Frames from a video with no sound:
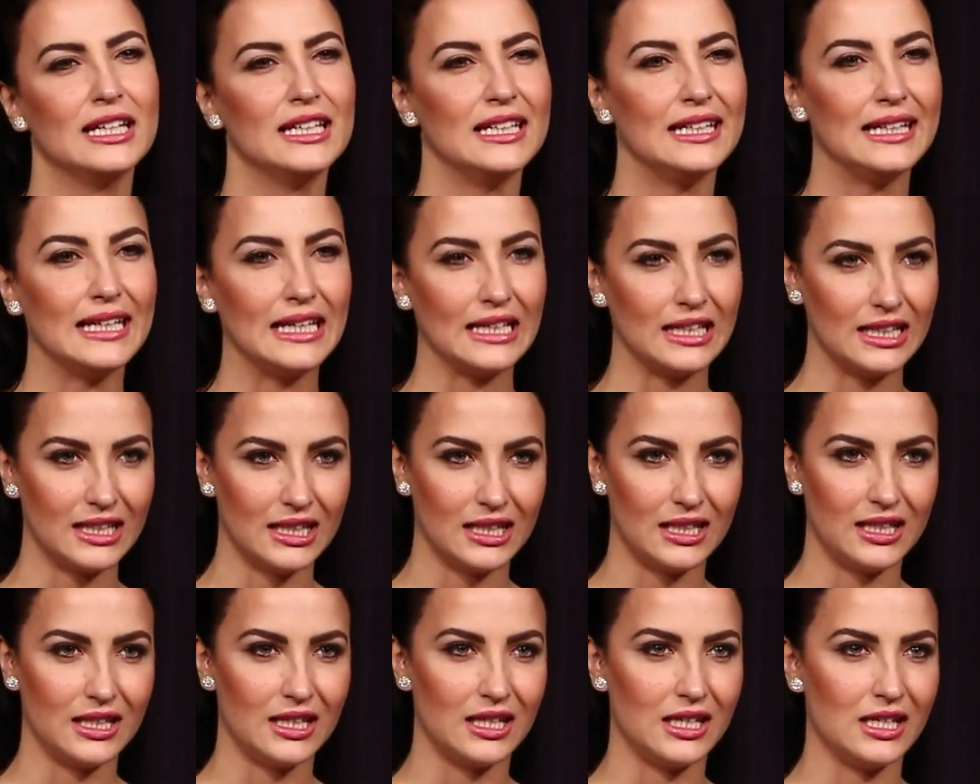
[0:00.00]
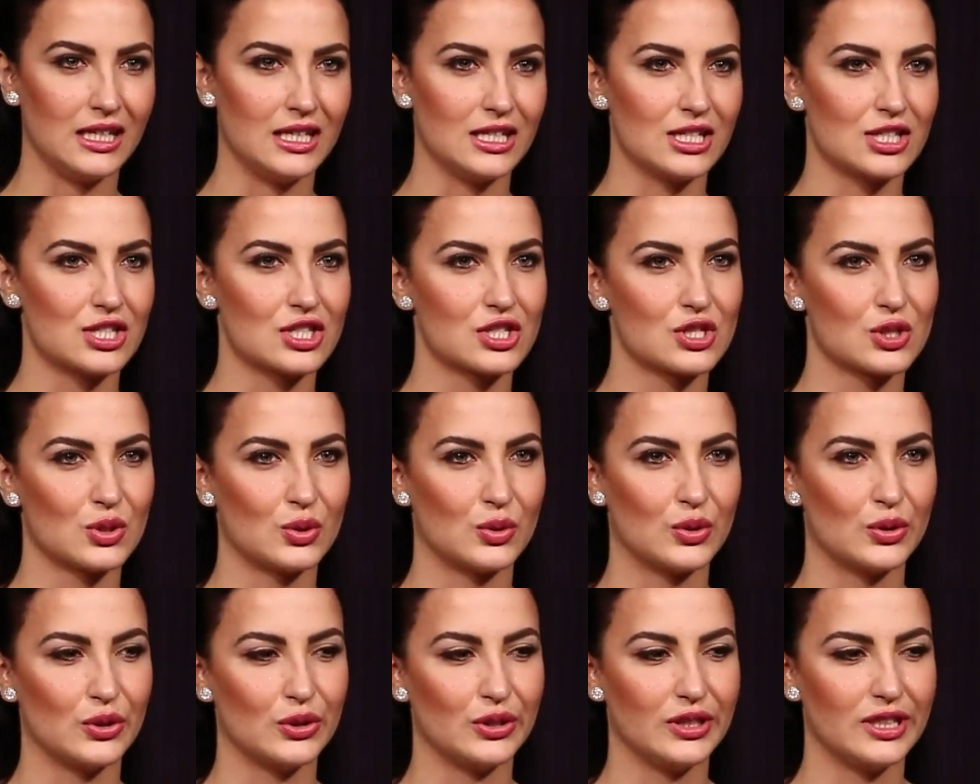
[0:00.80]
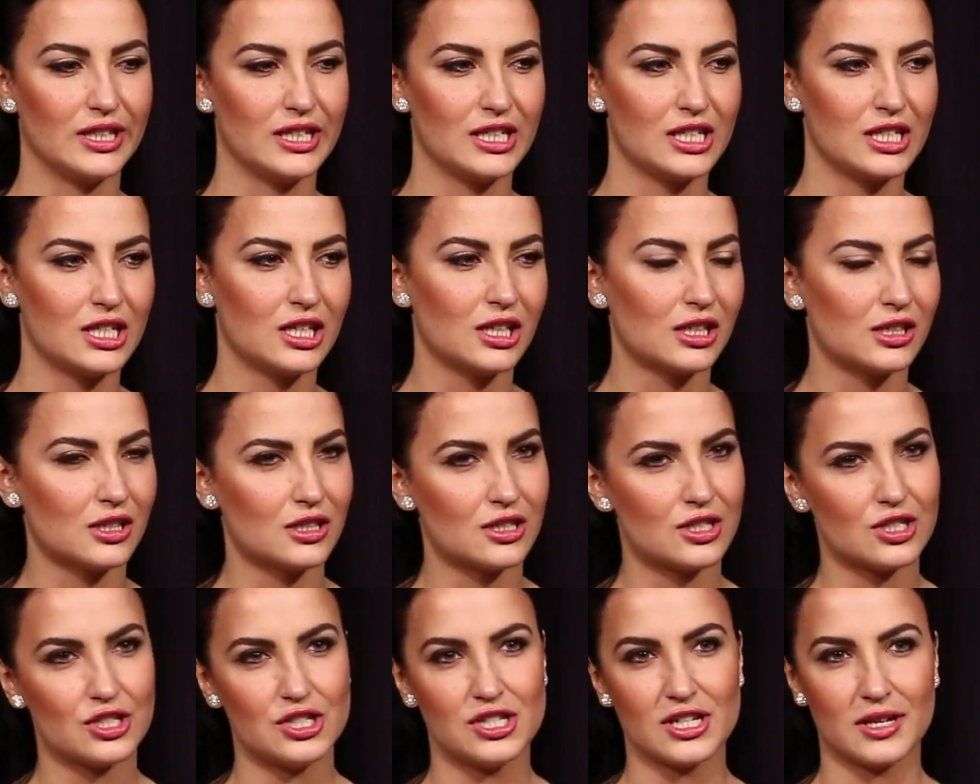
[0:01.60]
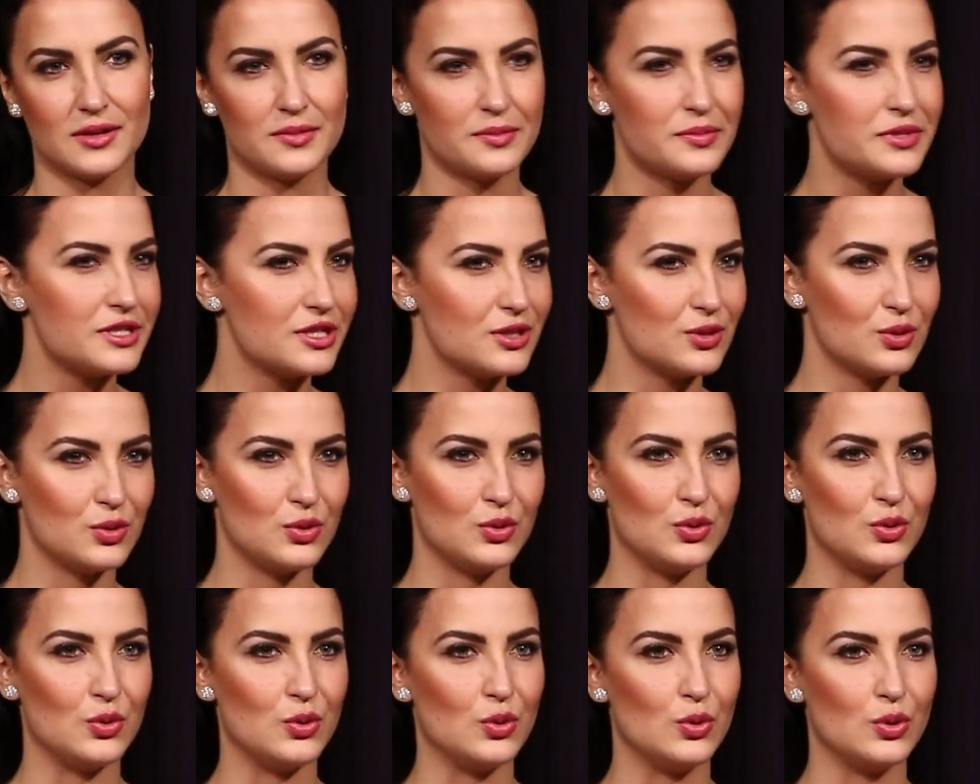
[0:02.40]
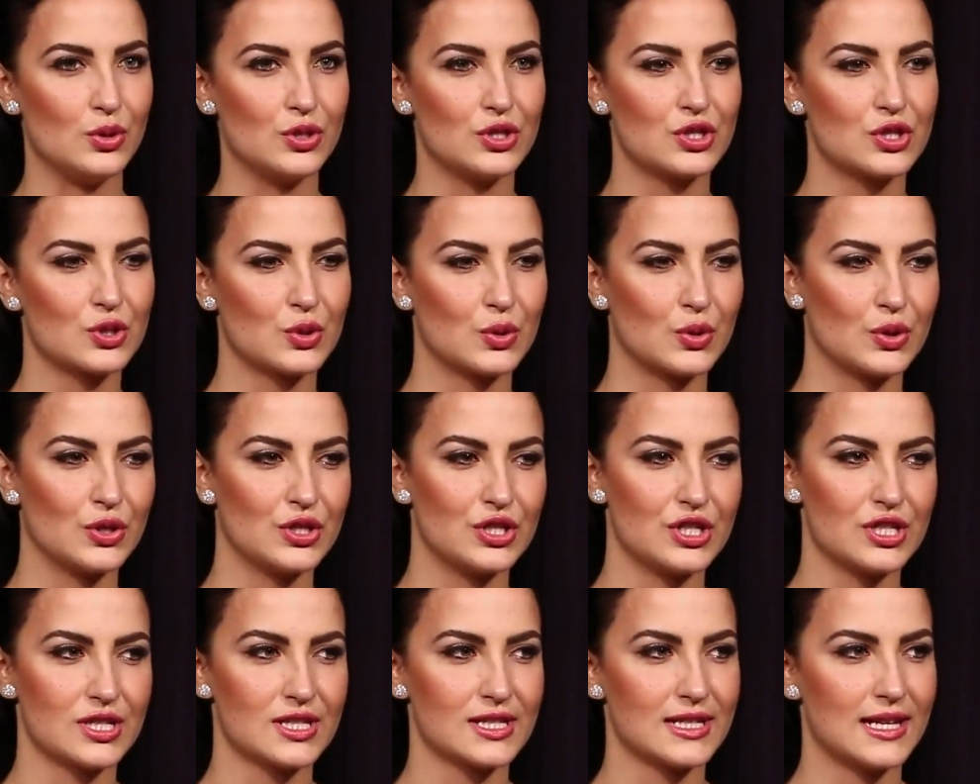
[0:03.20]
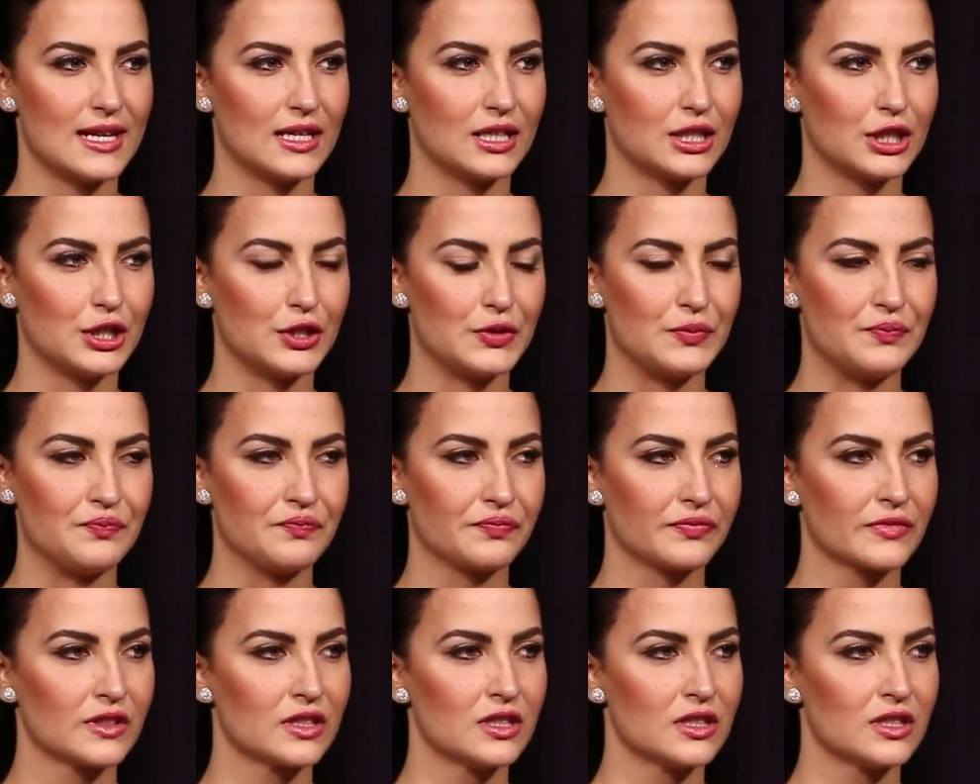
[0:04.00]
leggings or like uh, jumpsuits or just like um,